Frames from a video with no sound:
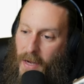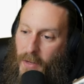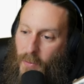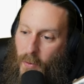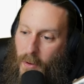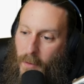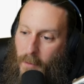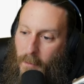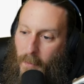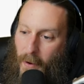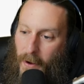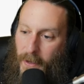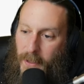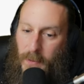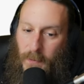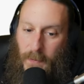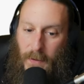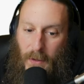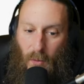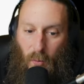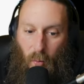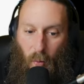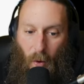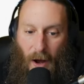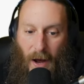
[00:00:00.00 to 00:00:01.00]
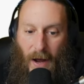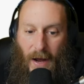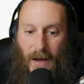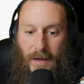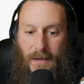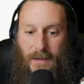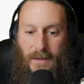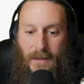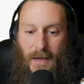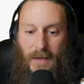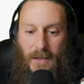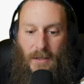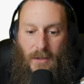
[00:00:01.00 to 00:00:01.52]
we must be wise
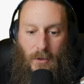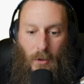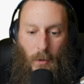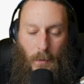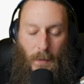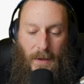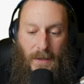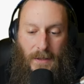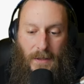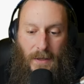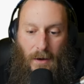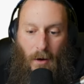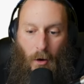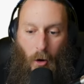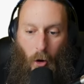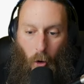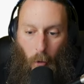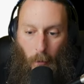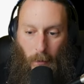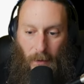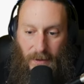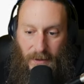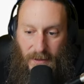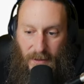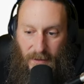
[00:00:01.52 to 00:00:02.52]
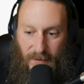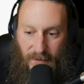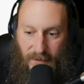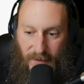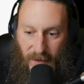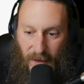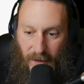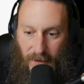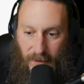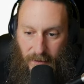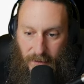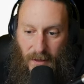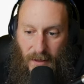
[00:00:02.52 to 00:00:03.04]
as serpents and harmless as
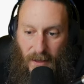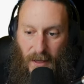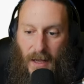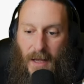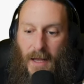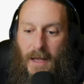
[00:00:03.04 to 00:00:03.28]
doves.